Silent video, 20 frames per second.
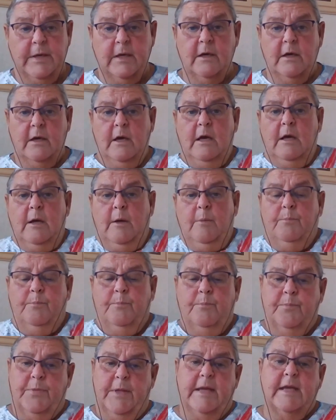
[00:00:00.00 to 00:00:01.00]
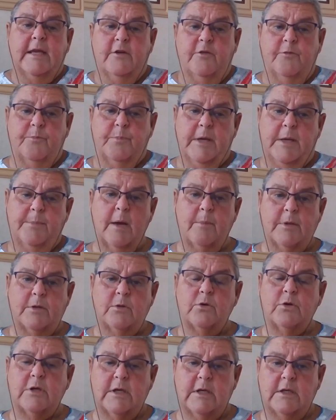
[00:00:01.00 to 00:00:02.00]
Thinking of people who might be
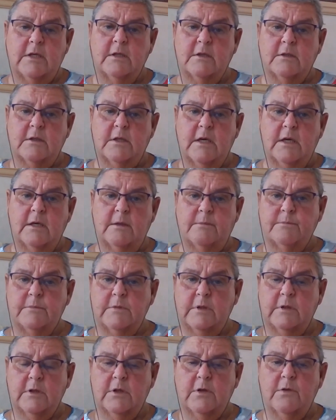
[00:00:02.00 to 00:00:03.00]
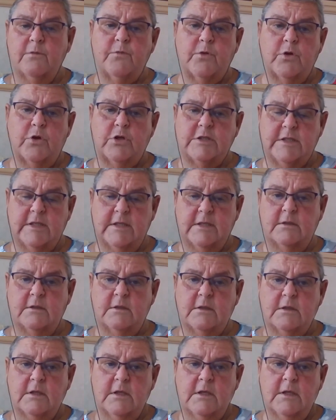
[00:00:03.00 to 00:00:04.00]
looking at converting
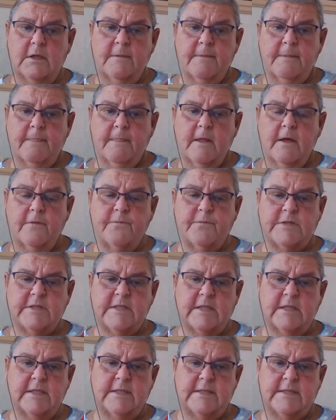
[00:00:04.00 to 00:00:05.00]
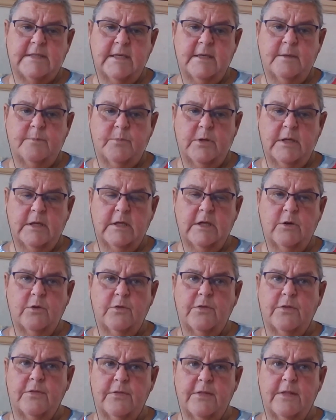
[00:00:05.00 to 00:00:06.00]
a facility. But I
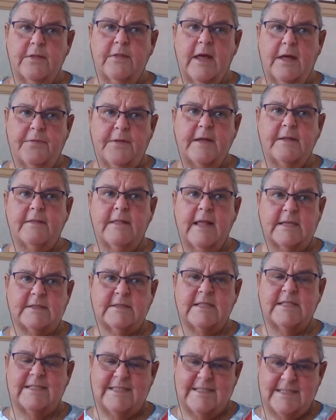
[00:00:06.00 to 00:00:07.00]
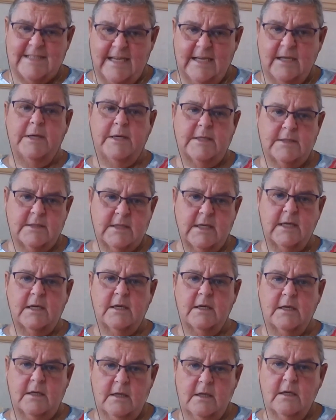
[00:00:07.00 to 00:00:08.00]
think that's the single biggest thing
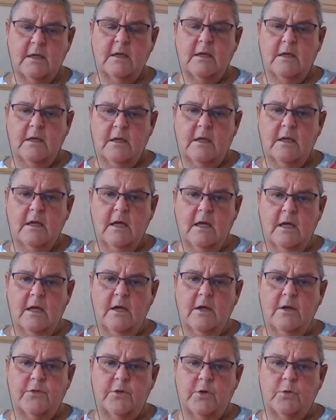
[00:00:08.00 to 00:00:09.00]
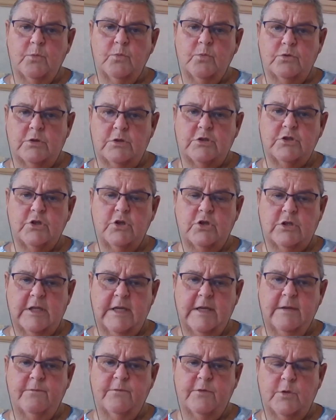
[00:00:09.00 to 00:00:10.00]
that will certainly
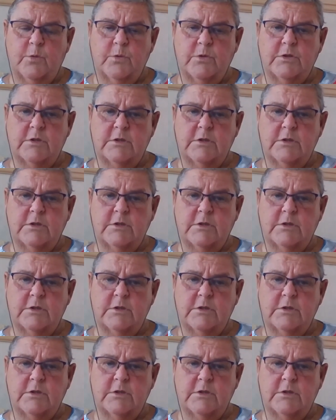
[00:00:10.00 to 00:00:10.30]
influence the